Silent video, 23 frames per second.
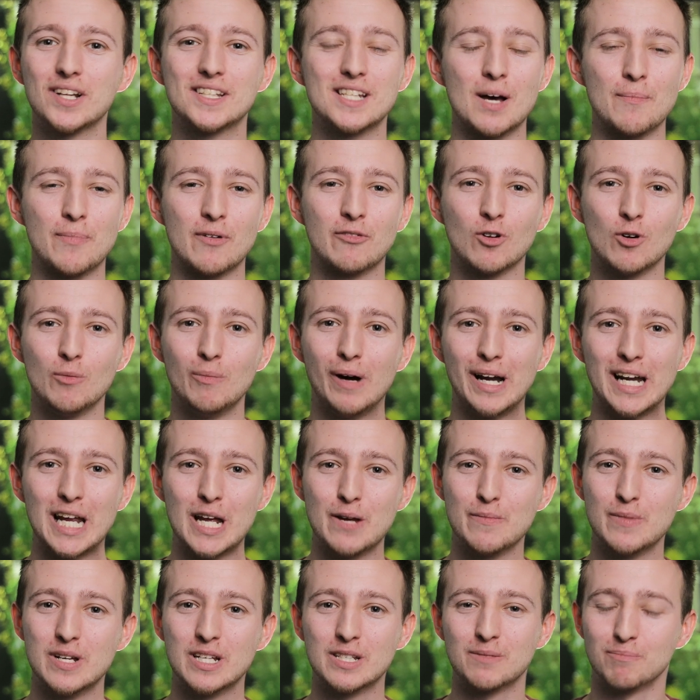is up, everyone? My
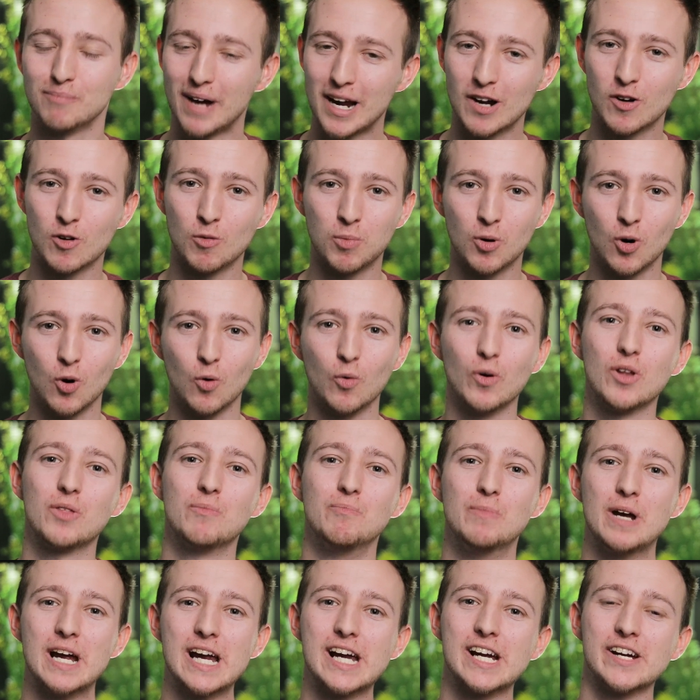name is Michael Pohl with
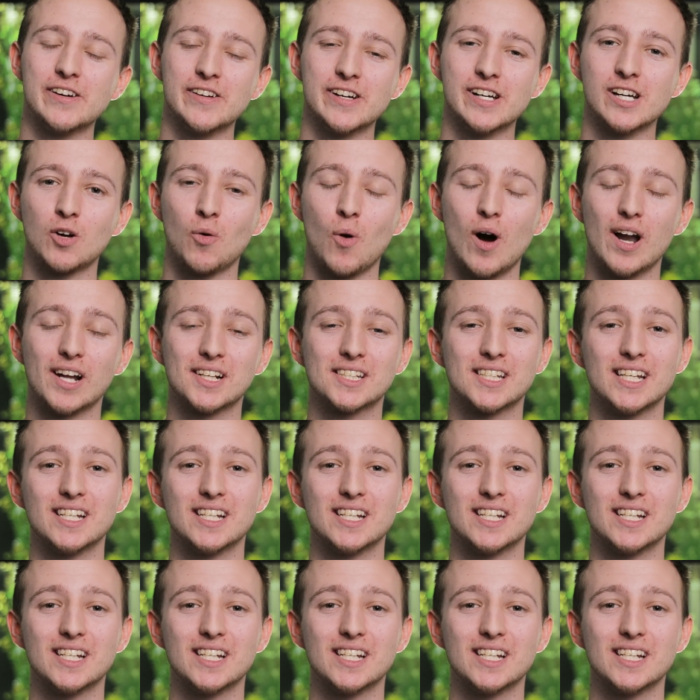Bay Area Aquatics,